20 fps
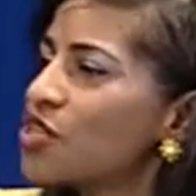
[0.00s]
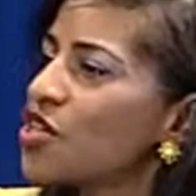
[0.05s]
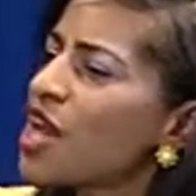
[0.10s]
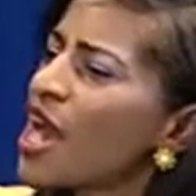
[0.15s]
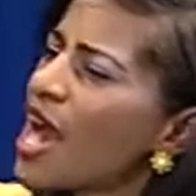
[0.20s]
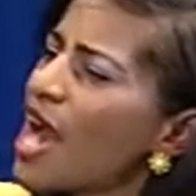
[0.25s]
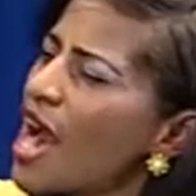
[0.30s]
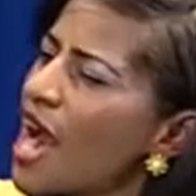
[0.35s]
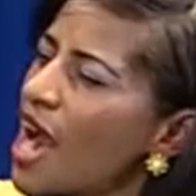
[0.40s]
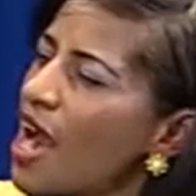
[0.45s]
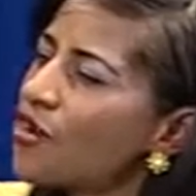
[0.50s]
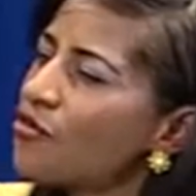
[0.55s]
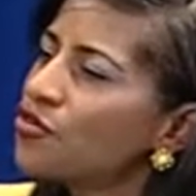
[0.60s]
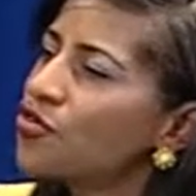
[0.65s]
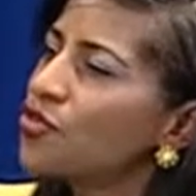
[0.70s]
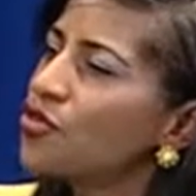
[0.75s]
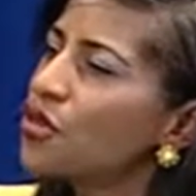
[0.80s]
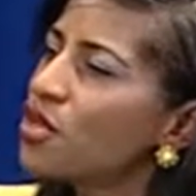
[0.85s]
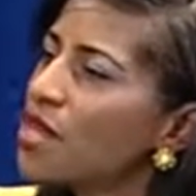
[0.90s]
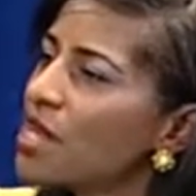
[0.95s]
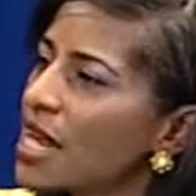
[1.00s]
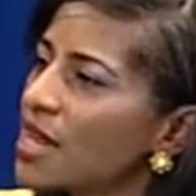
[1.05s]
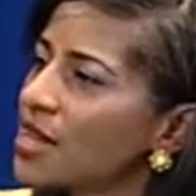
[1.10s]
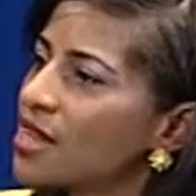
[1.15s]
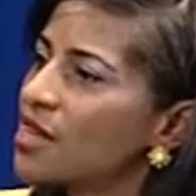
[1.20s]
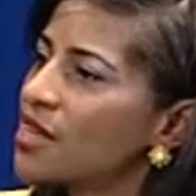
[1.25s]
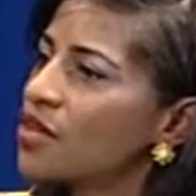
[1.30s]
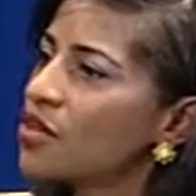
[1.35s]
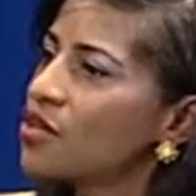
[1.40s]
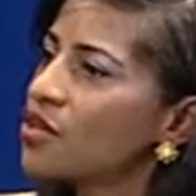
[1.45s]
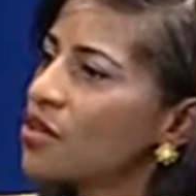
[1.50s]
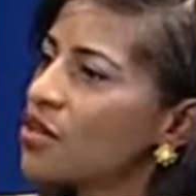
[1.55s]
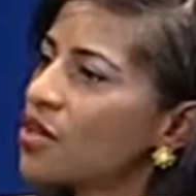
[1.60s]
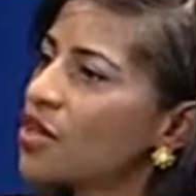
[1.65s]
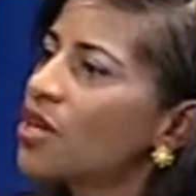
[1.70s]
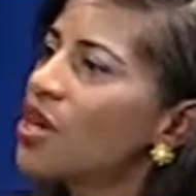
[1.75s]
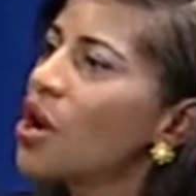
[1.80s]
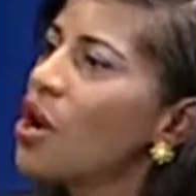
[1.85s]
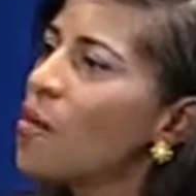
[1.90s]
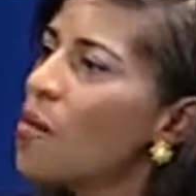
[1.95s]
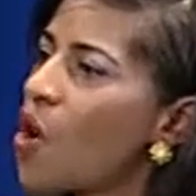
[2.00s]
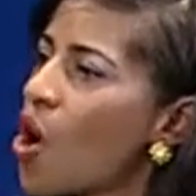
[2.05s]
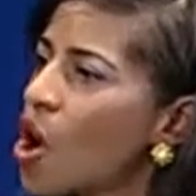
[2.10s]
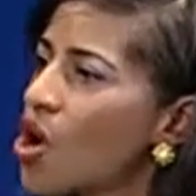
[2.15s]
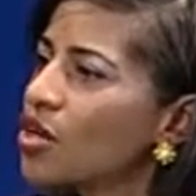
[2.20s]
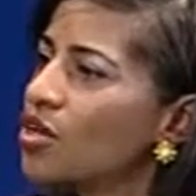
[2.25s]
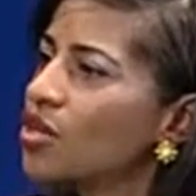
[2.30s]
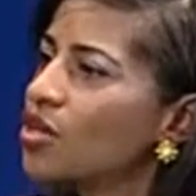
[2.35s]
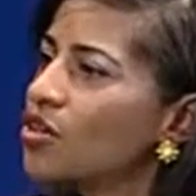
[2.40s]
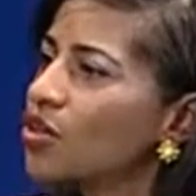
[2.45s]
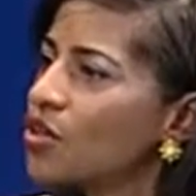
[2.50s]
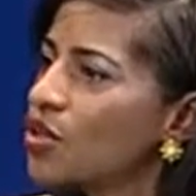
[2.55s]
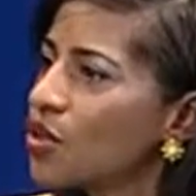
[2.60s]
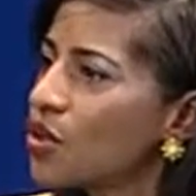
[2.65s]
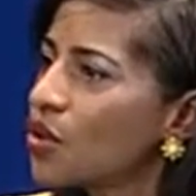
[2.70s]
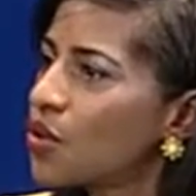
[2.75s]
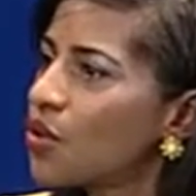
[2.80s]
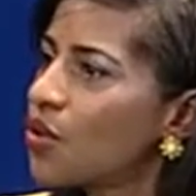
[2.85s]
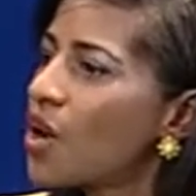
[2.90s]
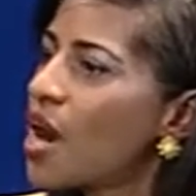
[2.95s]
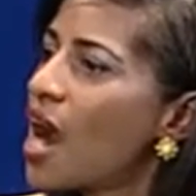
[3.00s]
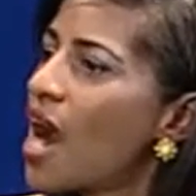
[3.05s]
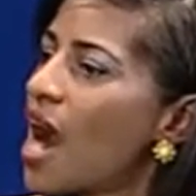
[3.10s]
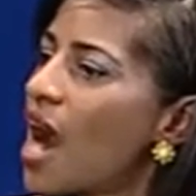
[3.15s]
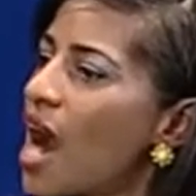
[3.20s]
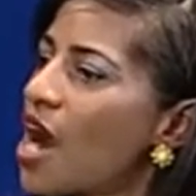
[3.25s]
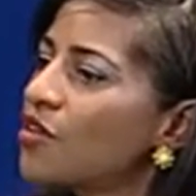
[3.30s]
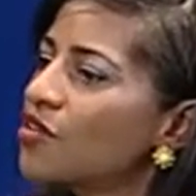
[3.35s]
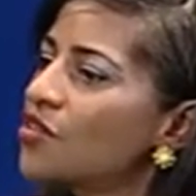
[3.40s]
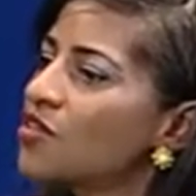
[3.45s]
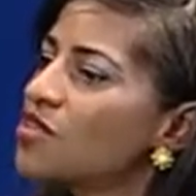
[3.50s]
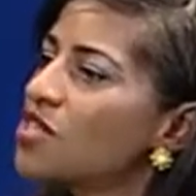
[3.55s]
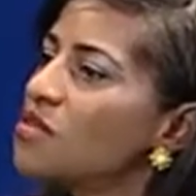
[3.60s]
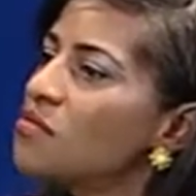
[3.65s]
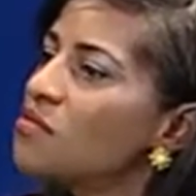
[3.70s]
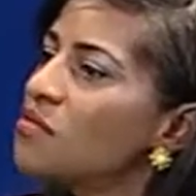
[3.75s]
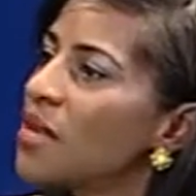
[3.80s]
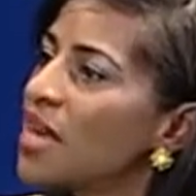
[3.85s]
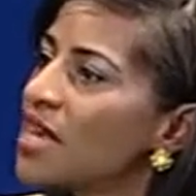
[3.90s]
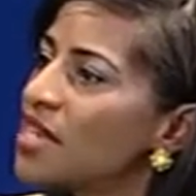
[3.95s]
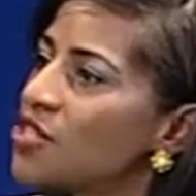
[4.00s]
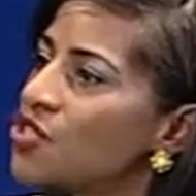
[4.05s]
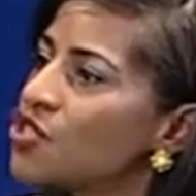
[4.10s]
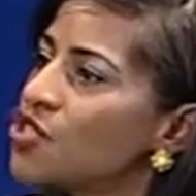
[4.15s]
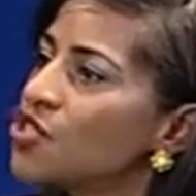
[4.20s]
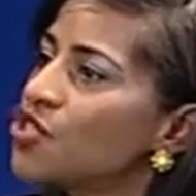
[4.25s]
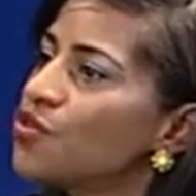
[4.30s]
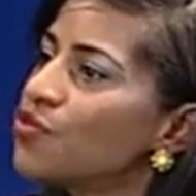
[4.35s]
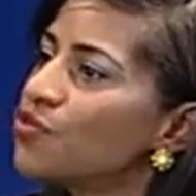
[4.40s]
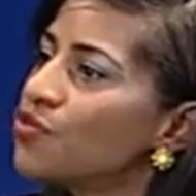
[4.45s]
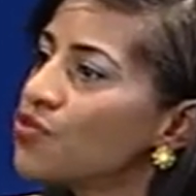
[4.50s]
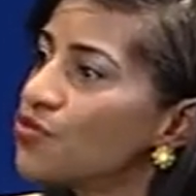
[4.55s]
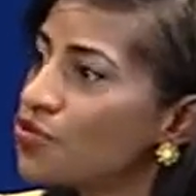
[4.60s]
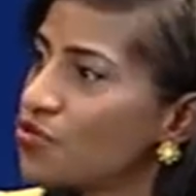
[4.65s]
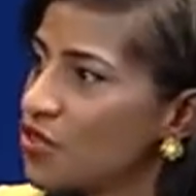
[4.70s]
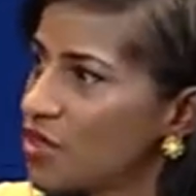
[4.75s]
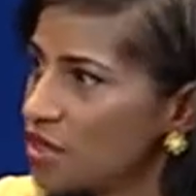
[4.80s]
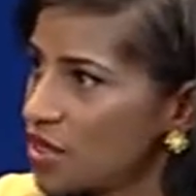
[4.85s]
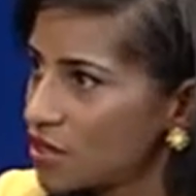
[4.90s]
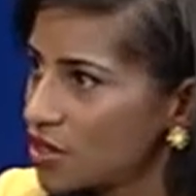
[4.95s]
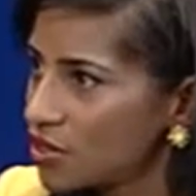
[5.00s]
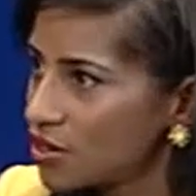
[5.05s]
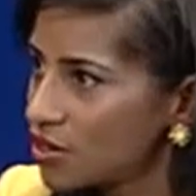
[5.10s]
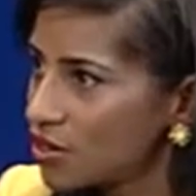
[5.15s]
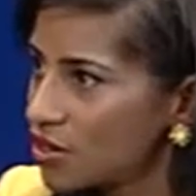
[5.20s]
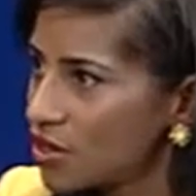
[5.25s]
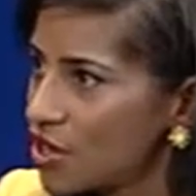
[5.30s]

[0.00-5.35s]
You have to let your partner know how does it makes you feel.